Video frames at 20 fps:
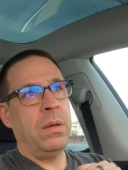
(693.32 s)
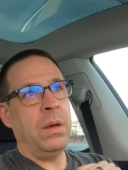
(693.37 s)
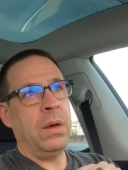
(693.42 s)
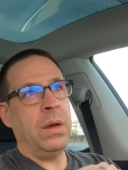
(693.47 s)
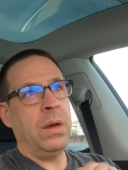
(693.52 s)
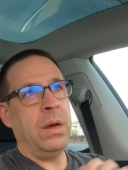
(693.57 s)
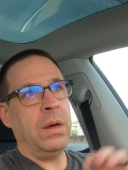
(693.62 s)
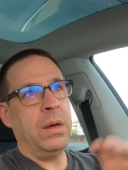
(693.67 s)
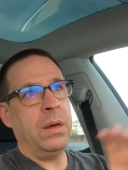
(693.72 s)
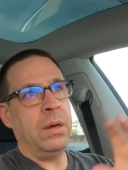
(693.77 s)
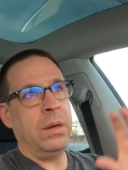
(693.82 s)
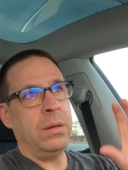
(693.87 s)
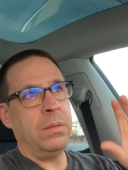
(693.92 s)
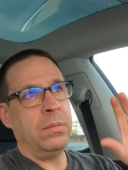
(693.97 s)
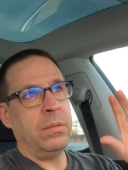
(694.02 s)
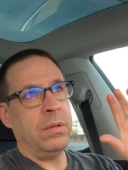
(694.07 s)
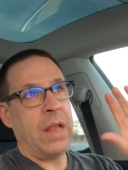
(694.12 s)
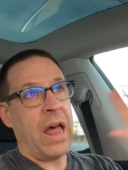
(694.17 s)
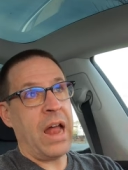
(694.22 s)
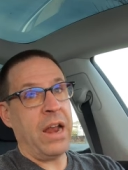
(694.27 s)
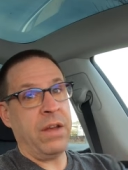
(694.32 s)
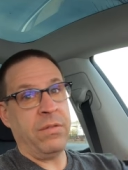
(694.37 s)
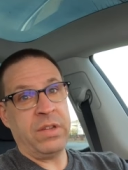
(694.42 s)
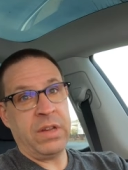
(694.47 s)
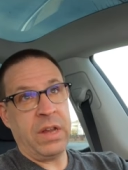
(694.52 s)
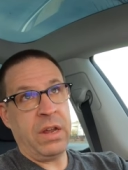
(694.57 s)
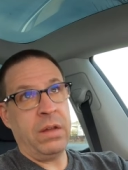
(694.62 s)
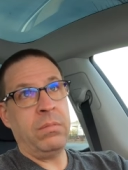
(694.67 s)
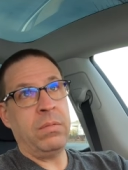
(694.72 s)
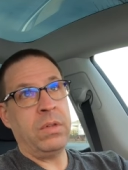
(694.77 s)
uh, line of
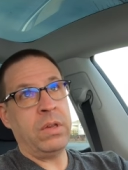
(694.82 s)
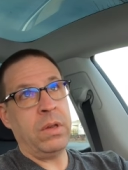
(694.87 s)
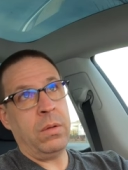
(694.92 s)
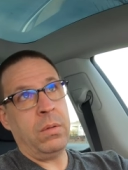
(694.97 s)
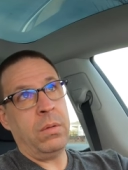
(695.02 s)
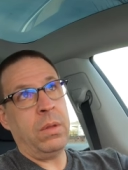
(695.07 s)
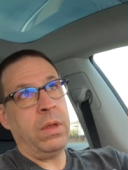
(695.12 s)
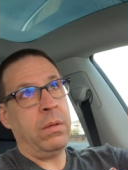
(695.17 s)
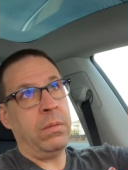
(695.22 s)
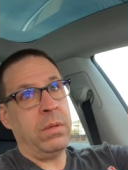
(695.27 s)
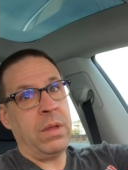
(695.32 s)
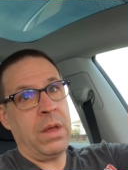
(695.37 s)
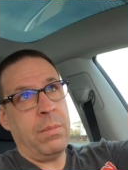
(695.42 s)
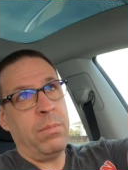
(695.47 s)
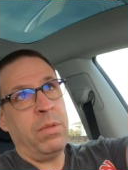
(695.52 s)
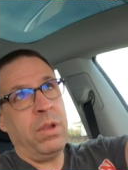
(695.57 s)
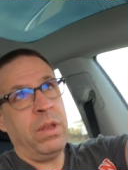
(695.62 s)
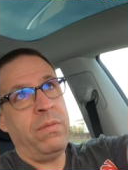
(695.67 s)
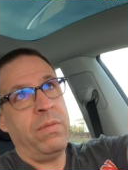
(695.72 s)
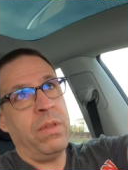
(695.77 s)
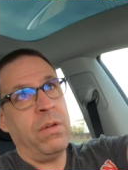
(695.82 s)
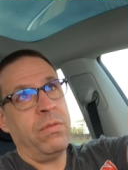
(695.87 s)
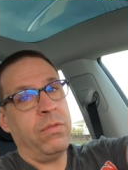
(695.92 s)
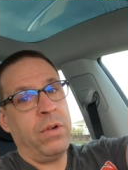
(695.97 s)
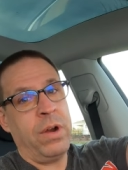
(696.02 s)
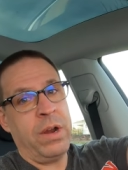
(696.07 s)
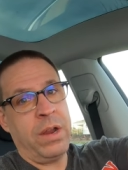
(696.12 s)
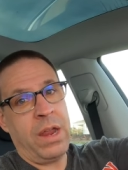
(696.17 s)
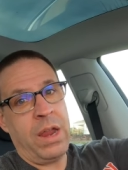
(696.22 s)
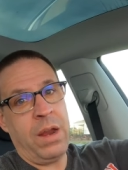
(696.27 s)
sight. So the, I believe the
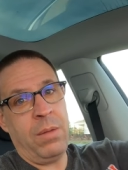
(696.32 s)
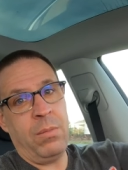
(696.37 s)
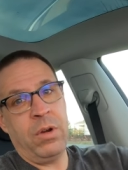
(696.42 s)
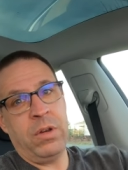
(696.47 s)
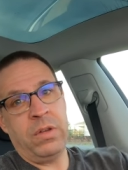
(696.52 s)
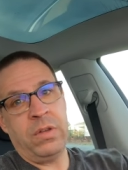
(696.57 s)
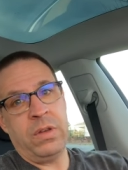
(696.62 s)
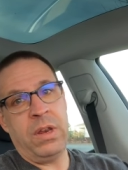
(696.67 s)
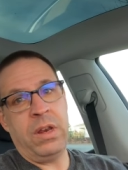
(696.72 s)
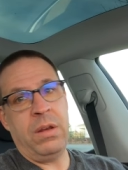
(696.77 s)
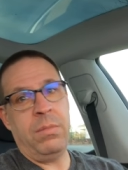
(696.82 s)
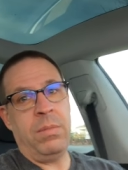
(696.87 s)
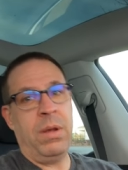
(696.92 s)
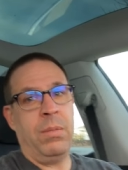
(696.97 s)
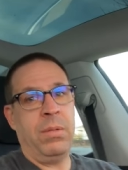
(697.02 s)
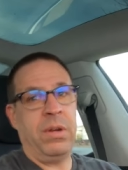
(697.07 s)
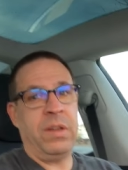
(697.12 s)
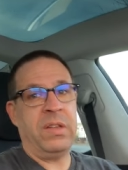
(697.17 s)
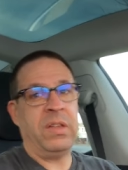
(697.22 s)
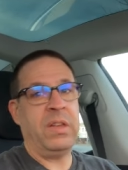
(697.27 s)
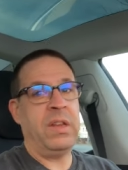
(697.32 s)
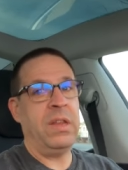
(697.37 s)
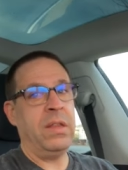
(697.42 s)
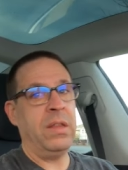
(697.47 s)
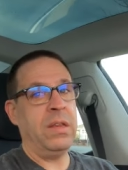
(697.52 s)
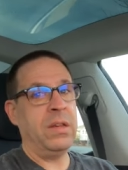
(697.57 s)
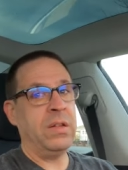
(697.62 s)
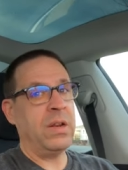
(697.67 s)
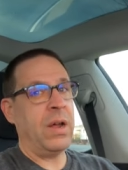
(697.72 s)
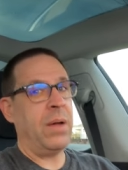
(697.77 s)
front cameras need to be able to see
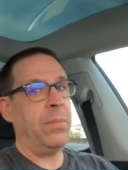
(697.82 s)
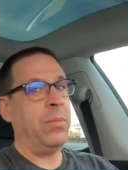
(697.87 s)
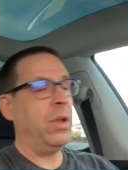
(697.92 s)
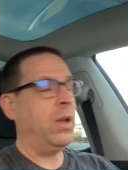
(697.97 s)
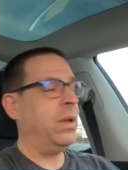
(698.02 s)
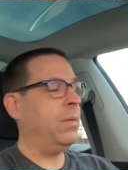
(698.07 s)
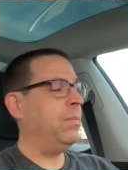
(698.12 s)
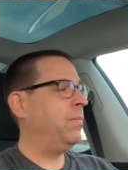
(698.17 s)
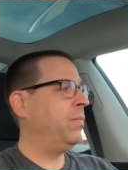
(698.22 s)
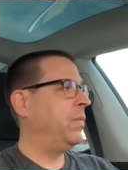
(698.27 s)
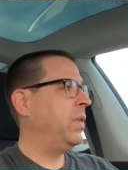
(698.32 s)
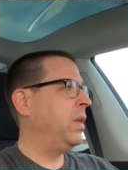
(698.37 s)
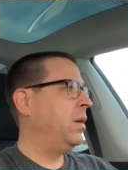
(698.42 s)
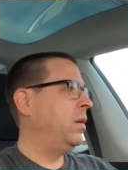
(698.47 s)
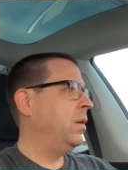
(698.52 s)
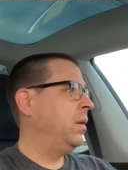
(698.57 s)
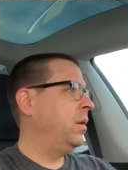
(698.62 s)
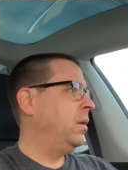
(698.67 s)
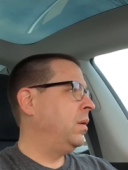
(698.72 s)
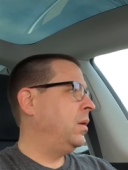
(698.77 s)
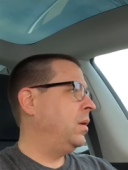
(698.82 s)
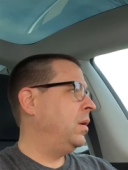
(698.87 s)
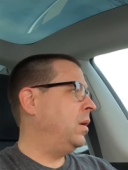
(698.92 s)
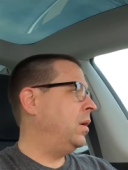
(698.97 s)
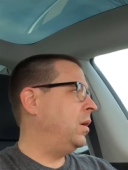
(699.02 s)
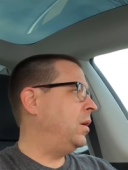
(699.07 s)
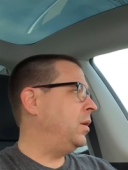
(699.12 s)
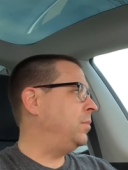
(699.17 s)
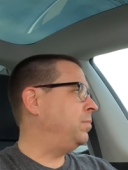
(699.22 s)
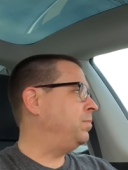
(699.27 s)
the stoplight,
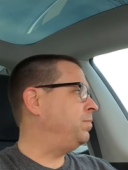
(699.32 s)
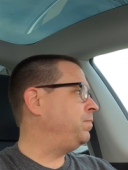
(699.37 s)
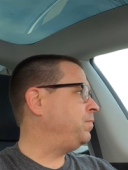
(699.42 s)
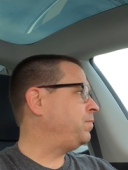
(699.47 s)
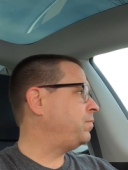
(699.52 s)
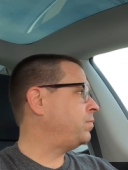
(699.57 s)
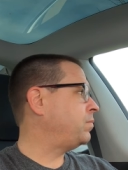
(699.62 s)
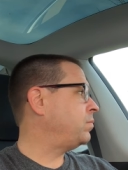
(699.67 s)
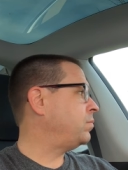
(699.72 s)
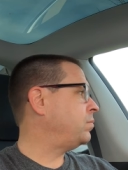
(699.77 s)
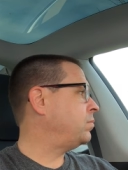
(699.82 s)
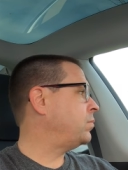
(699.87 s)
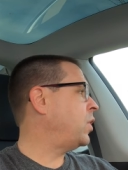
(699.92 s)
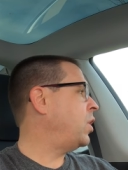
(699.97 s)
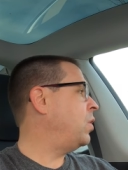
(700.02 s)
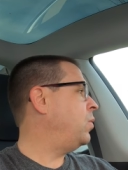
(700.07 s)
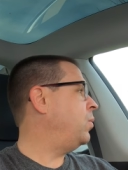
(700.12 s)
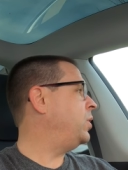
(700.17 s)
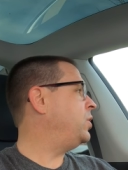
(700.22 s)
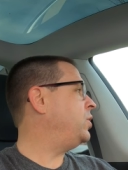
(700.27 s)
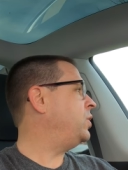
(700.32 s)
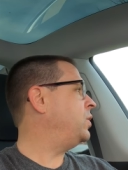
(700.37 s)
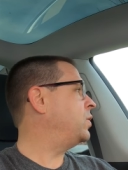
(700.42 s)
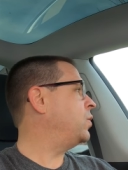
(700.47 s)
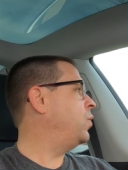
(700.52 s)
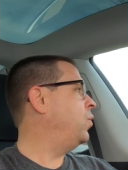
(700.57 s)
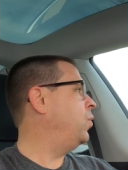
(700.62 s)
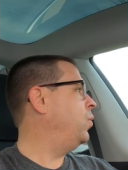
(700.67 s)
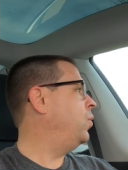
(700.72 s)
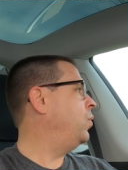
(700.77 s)
um, which is
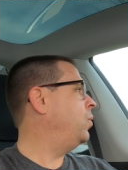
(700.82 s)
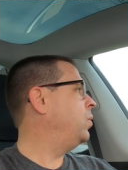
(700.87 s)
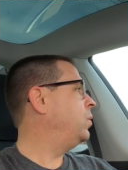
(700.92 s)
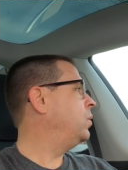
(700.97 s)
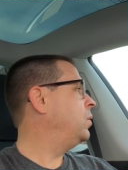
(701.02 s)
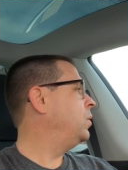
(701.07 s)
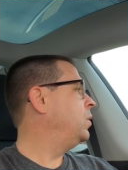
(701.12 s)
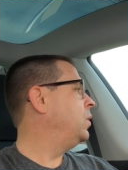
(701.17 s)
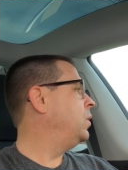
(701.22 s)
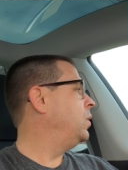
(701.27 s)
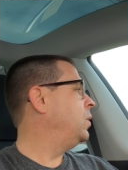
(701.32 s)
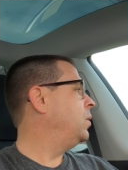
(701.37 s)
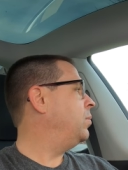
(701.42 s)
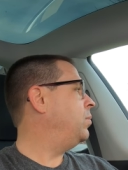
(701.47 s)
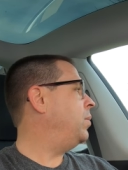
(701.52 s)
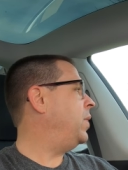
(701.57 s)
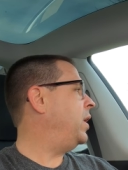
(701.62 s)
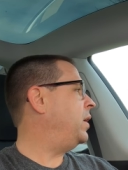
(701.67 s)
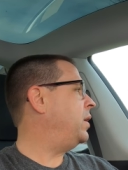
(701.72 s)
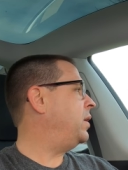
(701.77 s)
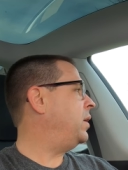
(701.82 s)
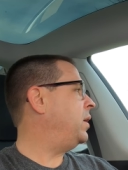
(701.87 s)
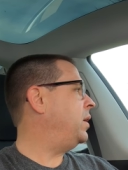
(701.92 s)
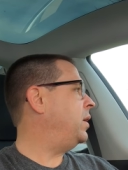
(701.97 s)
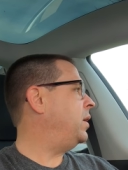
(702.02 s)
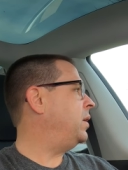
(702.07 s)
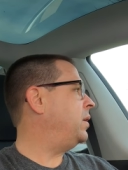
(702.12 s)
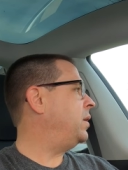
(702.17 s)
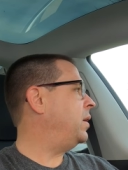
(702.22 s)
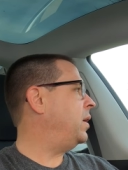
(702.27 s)
cool. But
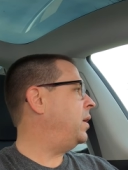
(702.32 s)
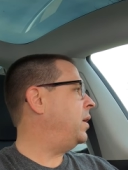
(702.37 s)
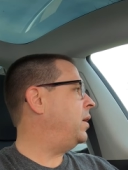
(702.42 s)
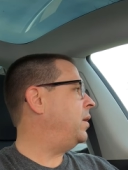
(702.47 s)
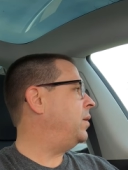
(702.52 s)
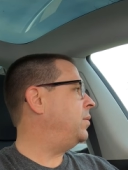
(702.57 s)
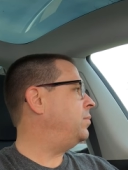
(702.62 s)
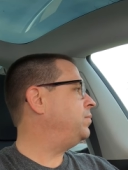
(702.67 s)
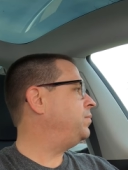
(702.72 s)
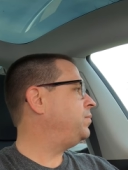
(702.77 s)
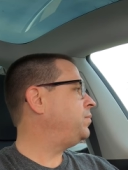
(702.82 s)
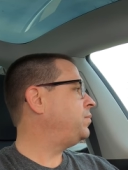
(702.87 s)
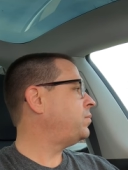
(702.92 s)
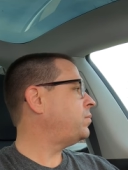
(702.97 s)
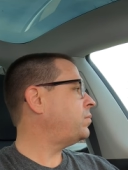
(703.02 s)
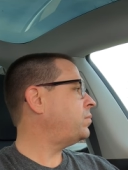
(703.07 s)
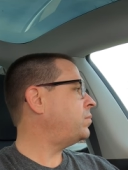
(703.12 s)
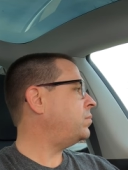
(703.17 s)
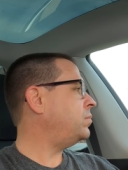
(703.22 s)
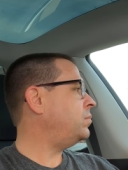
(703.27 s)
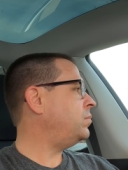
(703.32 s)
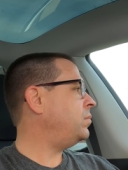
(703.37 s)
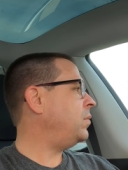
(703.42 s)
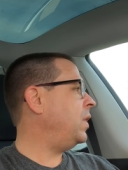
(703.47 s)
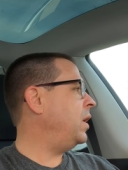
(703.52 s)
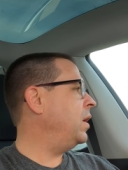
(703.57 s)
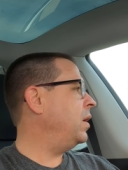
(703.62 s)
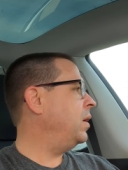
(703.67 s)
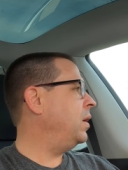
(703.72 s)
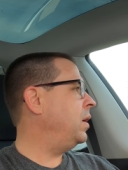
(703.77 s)
it uh,
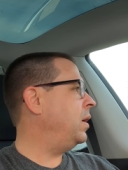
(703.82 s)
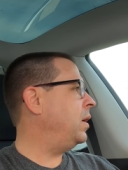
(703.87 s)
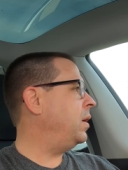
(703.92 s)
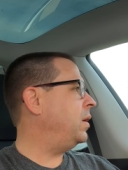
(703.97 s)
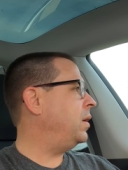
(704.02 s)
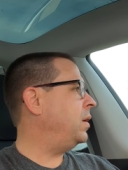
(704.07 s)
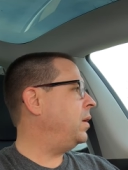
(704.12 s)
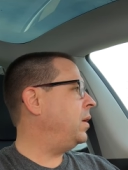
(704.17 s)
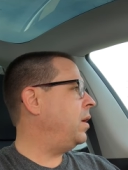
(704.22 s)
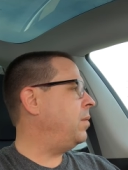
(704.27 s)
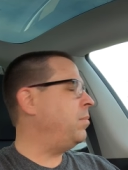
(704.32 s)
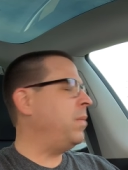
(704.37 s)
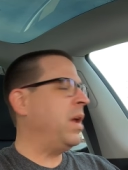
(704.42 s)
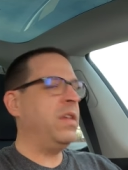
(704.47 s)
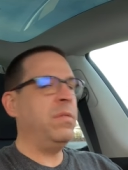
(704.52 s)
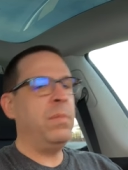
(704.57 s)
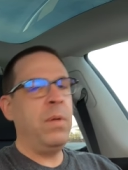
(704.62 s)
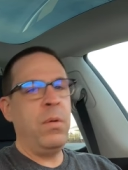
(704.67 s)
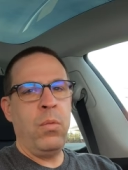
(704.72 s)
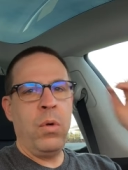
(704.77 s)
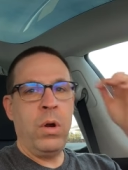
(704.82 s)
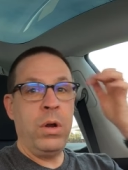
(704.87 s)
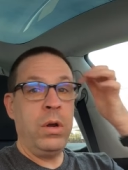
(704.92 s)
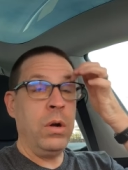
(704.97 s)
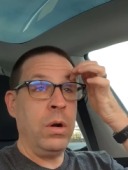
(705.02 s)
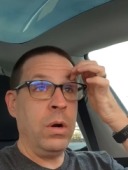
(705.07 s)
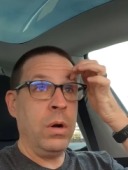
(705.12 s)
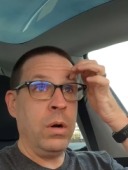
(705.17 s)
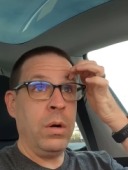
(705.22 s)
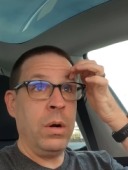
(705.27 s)
it it makes me
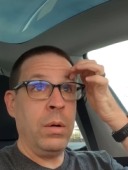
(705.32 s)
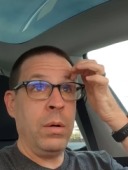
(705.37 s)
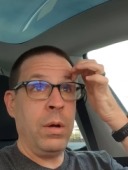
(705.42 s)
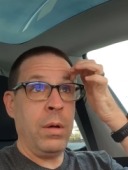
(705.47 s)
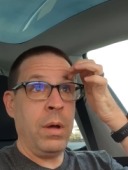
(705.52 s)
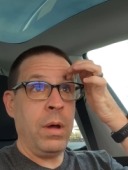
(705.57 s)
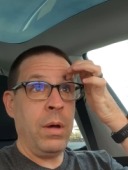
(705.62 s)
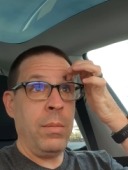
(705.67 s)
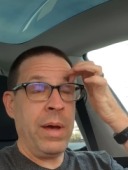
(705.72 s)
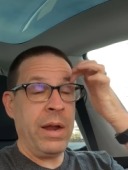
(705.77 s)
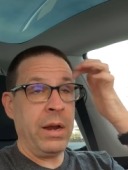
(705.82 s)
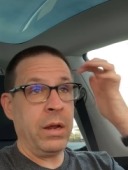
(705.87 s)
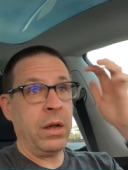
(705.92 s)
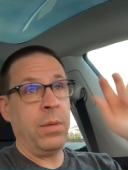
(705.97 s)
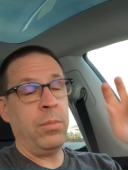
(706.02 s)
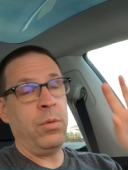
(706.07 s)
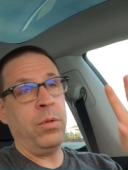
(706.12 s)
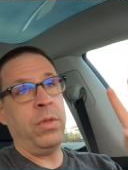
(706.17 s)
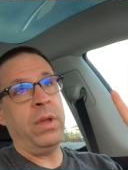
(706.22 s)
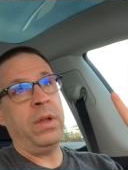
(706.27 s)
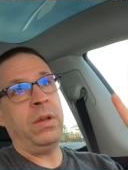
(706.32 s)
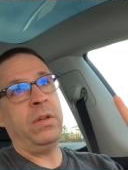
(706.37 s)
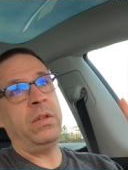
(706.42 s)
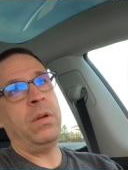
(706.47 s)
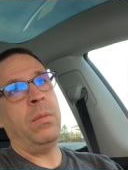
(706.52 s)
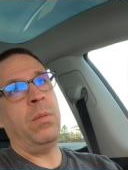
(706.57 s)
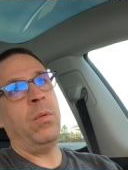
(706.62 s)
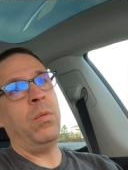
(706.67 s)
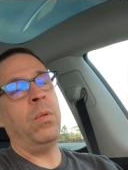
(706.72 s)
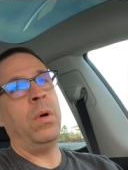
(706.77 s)
wonder uh, about a couple things.
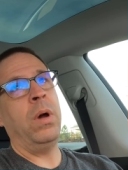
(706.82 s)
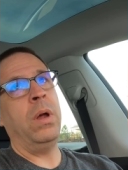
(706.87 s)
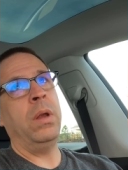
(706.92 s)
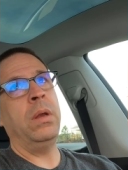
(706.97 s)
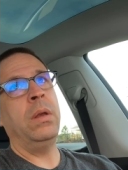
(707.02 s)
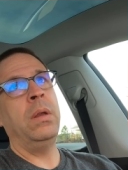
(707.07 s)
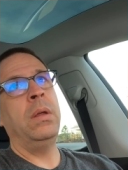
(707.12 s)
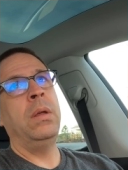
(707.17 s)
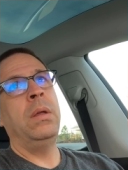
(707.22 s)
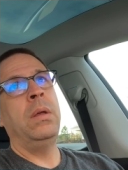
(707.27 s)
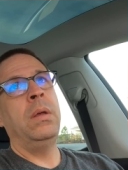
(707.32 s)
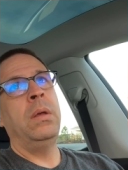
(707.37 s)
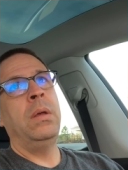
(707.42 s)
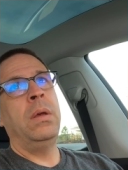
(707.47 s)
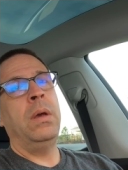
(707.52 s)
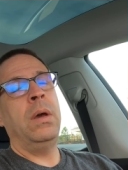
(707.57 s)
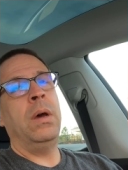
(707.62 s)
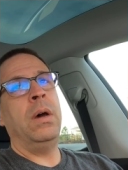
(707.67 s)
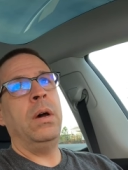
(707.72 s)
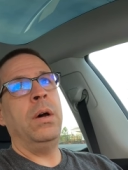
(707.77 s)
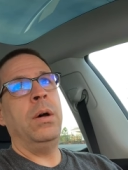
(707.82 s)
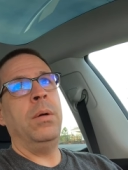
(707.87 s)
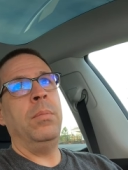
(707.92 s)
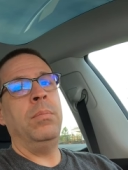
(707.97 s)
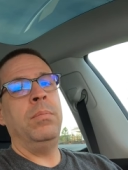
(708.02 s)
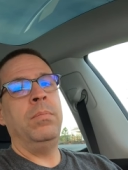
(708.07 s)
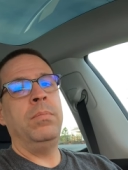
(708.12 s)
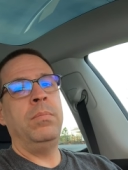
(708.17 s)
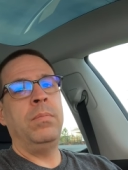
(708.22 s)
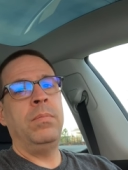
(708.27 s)
Number one,
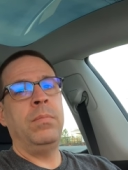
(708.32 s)
um,